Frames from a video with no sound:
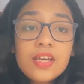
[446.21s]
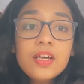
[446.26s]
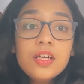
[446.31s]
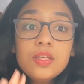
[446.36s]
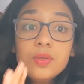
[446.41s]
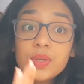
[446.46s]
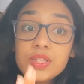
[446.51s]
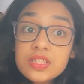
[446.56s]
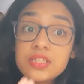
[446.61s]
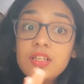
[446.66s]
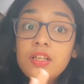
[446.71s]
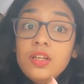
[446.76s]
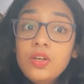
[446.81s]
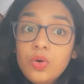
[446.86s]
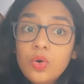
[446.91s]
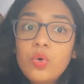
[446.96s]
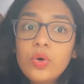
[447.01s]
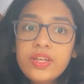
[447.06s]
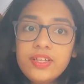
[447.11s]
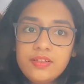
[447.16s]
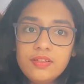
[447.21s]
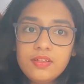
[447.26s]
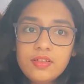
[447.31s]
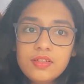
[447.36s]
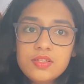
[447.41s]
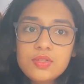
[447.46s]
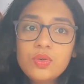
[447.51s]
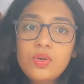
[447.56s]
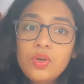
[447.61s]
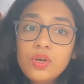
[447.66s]
you are still going
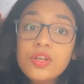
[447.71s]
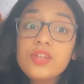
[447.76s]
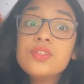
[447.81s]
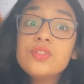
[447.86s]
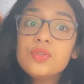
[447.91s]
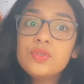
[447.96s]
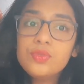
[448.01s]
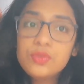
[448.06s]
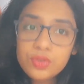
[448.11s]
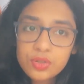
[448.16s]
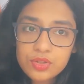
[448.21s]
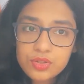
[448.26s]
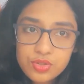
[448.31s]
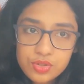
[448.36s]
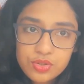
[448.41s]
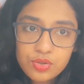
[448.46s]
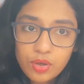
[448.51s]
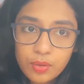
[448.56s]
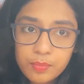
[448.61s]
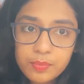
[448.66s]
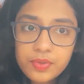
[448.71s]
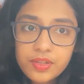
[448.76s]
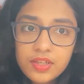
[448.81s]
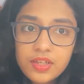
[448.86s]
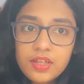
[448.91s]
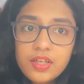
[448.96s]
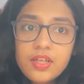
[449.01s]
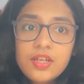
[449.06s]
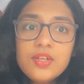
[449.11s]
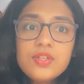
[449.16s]
so long as you do not stop.
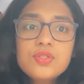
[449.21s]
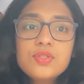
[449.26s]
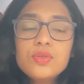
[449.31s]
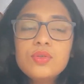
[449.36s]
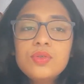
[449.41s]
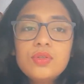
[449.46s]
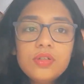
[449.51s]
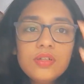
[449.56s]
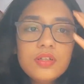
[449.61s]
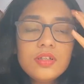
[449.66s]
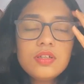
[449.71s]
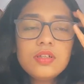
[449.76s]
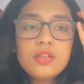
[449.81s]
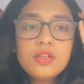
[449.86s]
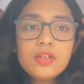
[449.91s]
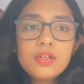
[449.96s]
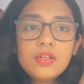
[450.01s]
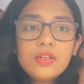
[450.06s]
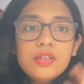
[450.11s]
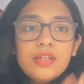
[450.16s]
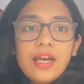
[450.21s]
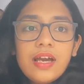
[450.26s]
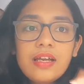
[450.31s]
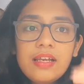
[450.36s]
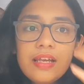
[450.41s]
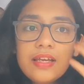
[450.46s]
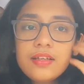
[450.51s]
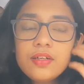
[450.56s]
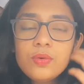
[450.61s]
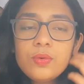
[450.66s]
So
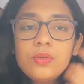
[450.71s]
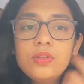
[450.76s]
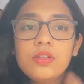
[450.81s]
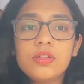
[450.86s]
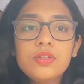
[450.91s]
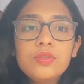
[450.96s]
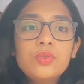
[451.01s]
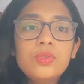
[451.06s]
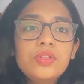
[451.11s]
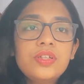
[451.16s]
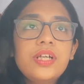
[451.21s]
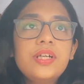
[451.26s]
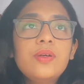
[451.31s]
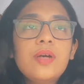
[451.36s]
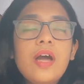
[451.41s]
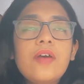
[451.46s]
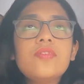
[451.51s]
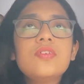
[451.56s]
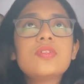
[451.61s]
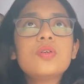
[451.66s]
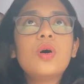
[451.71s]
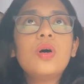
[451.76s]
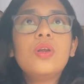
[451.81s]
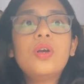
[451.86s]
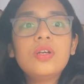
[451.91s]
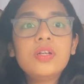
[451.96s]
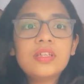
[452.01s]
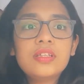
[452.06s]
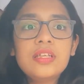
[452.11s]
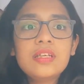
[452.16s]
don't try to have this all
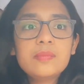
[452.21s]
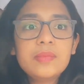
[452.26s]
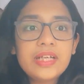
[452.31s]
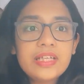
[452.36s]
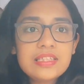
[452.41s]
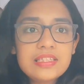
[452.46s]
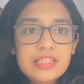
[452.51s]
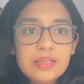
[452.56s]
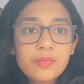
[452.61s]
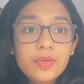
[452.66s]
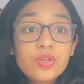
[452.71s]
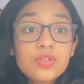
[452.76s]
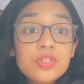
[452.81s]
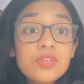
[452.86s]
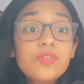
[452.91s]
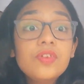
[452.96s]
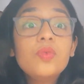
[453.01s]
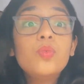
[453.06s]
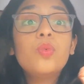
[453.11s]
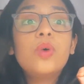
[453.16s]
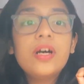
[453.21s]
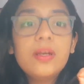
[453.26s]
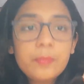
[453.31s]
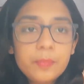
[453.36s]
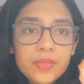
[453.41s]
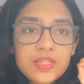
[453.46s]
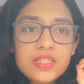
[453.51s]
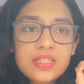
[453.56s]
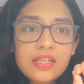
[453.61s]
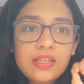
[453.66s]
or nothing mindset, because even
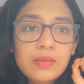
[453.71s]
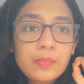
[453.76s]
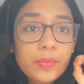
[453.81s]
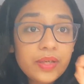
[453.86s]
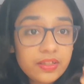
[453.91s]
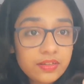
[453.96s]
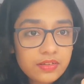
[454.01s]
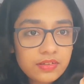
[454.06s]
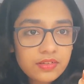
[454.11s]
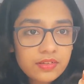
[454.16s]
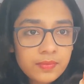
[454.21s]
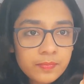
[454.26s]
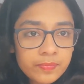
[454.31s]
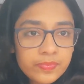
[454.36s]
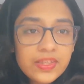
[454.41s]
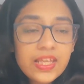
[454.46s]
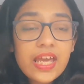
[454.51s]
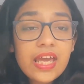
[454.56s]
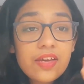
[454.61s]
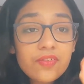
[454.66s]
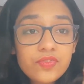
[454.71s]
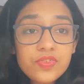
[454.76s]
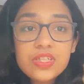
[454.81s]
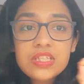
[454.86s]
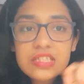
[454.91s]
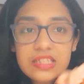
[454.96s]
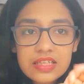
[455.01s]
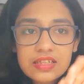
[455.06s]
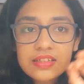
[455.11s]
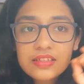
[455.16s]
1% better every
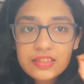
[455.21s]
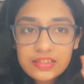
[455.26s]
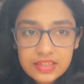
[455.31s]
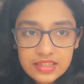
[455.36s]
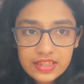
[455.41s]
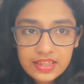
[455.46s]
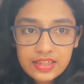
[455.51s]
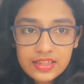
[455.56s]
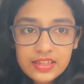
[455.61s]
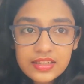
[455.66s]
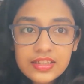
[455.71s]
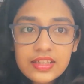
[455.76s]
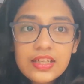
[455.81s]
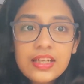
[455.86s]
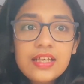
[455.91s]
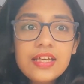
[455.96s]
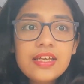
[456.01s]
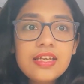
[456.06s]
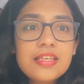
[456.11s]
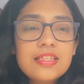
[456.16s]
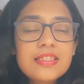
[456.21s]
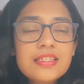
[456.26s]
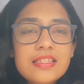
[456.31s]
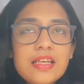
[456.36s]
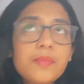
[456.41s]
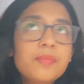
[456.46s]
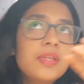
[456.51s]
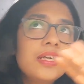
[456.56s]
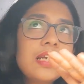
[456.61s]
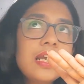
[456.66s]
single day is
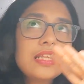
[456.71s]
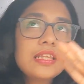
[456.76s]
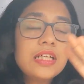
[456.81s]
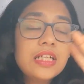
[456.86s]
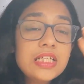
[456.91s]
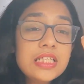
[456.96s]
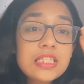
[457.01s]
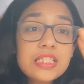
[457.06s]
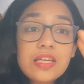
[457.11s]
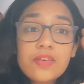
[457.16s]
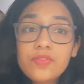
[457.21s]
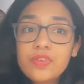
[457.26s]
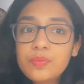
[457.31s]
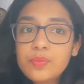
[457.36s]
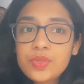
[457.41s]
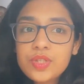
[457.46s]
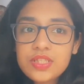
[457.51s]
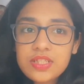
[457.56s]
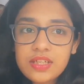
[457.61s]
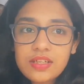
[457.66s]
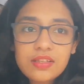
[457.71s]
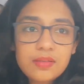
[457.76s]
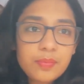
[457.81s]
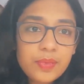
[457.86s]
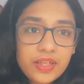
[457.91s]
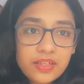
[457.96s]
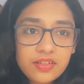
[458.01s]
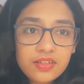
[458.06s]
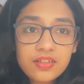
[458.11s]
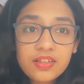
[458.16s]
something like 37%
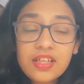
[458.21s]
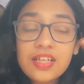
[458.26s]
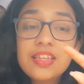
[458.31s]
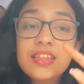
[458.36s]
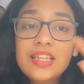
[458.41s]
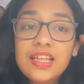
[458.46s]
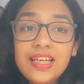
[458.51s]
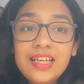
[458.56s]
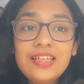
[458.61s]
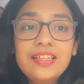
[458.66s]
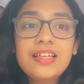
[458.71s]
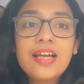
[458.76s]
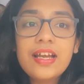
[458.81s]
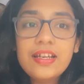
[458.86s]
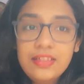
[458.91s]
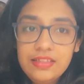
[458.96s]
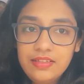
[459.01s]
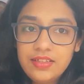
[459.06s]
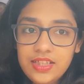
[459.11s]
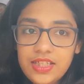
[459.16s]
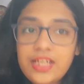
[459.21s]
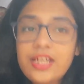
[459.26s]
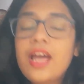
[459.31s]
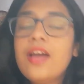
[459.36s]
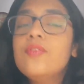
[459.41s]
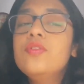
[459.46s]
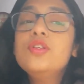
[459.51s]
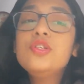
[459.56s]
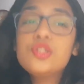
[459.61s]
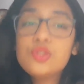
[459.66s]
better in the entire year. And
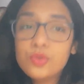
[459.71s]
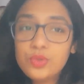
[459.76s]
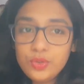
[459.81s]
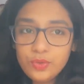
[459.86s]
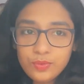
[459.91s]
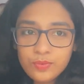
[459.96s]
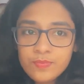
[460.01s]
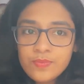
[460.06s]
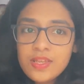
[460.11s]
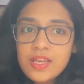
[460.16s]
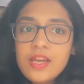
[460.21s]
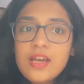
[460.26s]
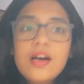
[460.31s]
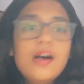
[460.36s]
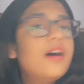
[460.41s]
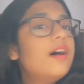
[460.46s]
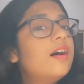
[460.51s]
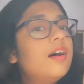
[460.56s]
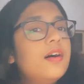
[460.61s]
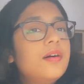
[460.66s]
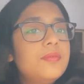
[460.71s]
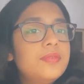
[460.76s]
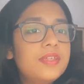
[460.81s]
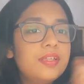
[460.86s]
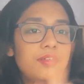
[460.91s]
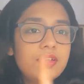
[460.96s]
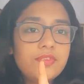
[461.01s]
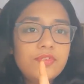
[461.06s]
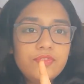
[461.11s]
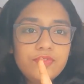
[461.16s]
I will show you
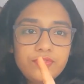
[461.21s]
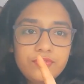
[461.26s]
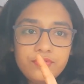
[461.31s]
the